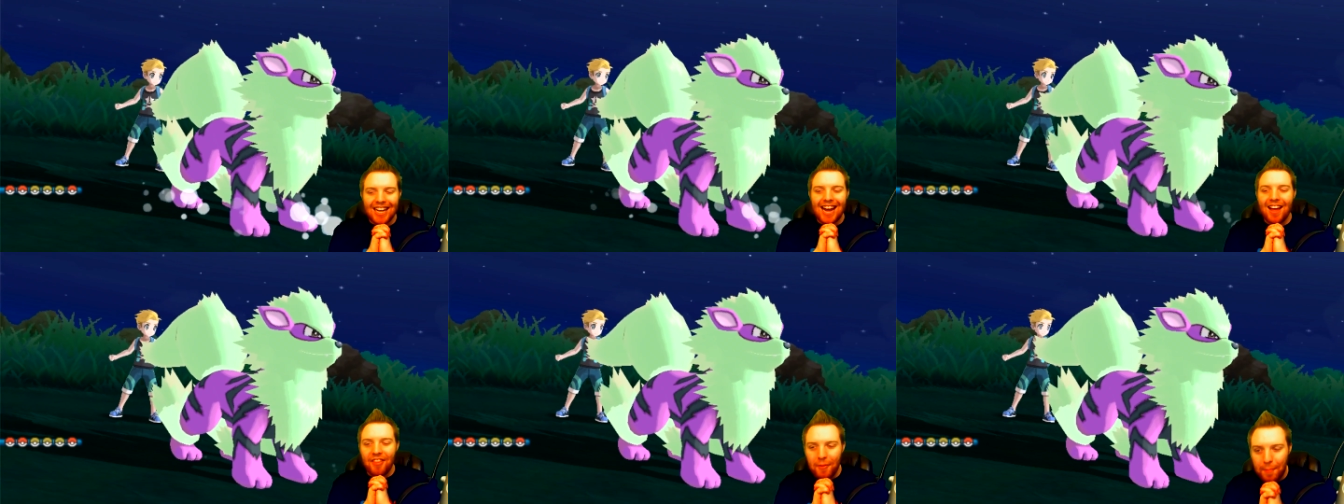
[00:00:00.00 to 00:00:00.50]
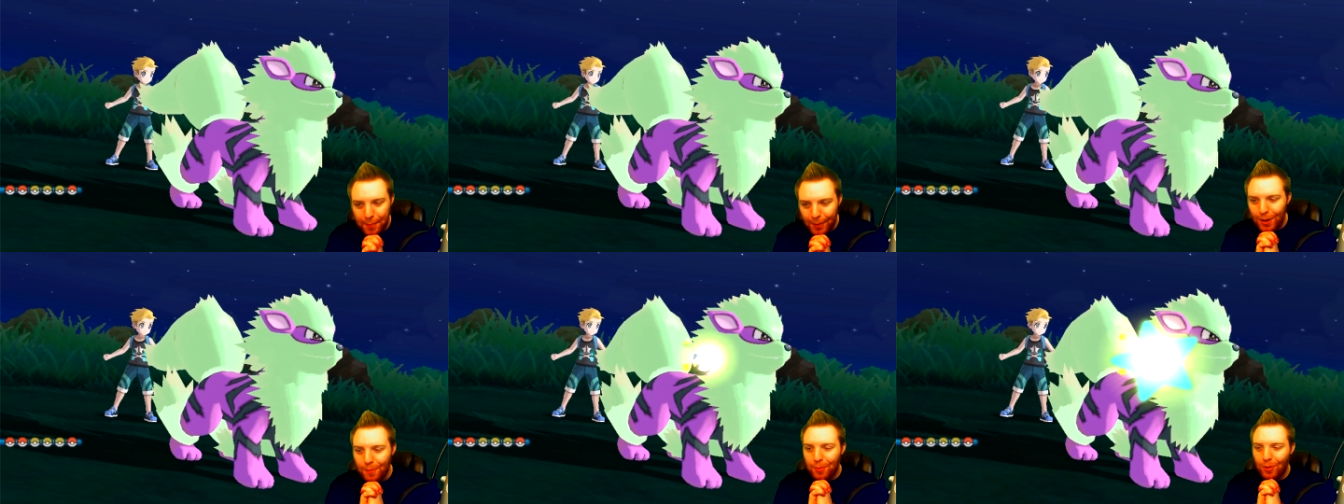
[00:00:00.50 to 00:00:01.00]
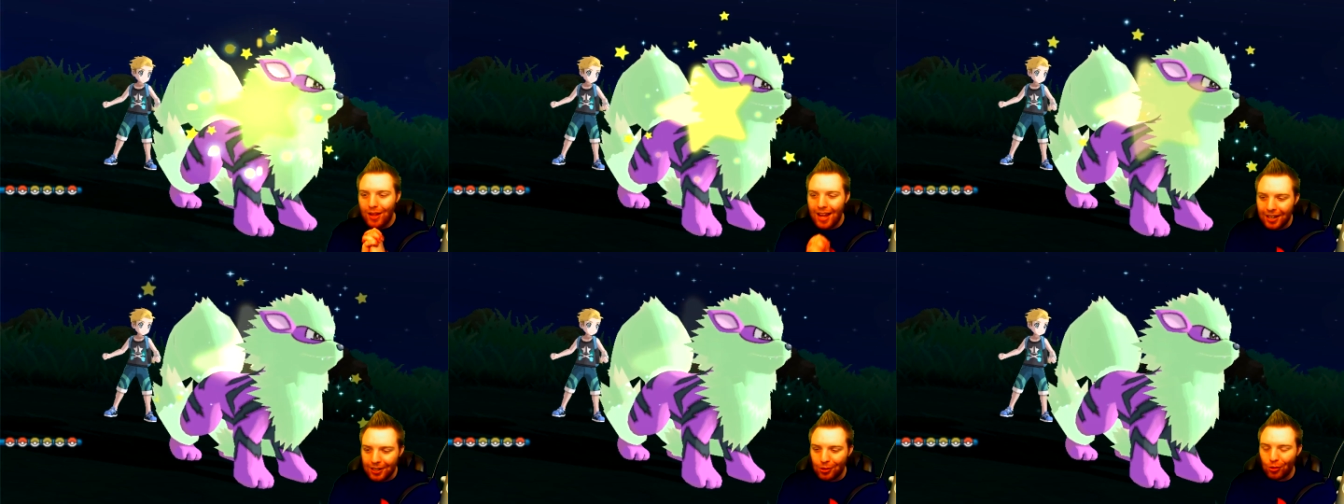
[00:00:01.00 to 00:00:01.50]
at the purple
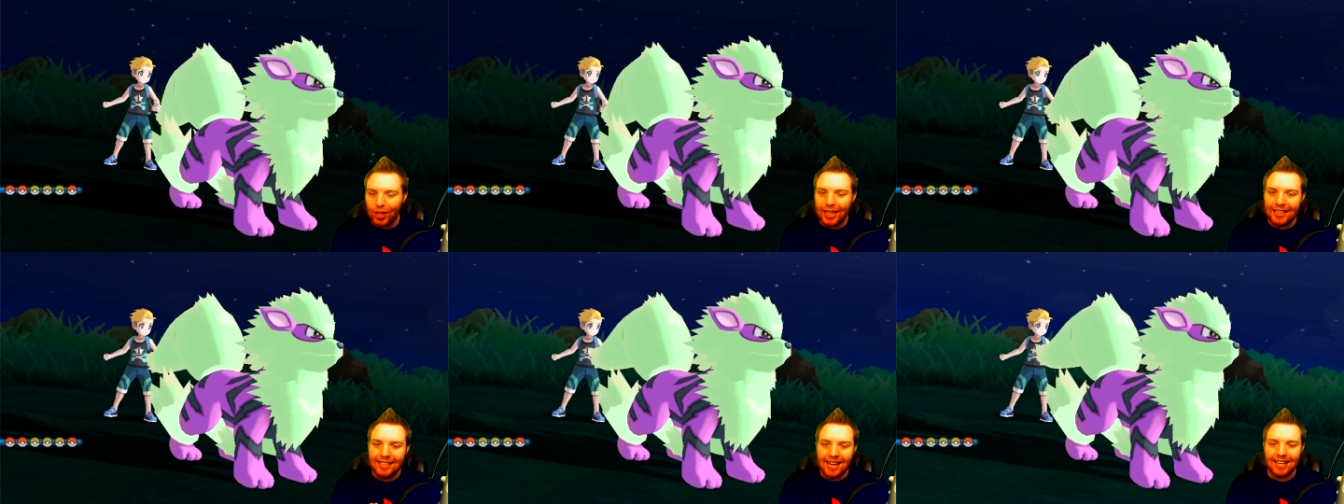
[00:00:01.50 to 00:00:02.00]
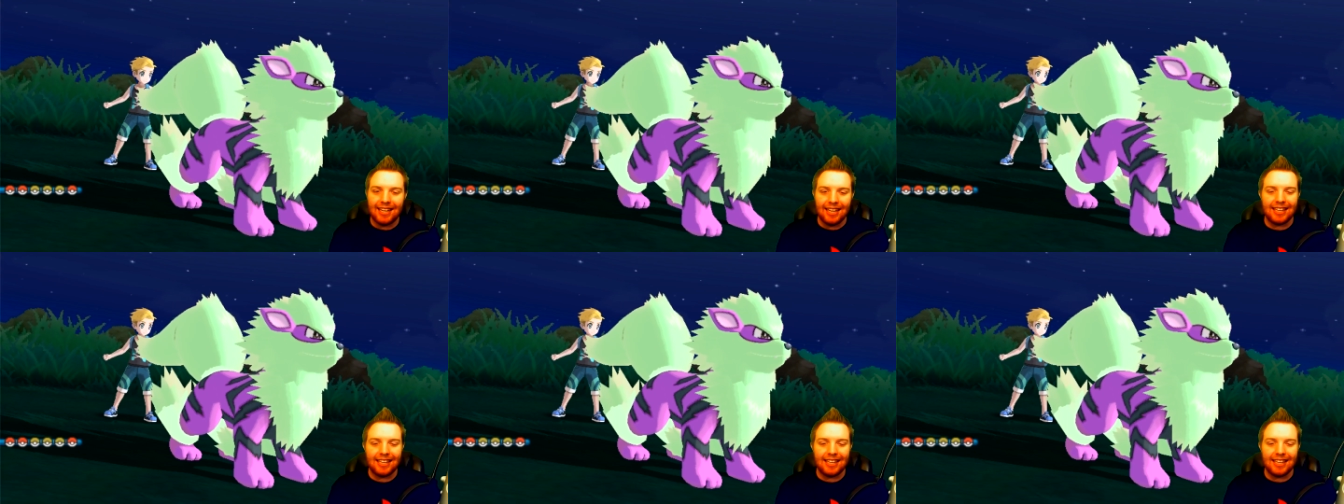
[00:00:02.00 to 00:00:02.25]
and green that it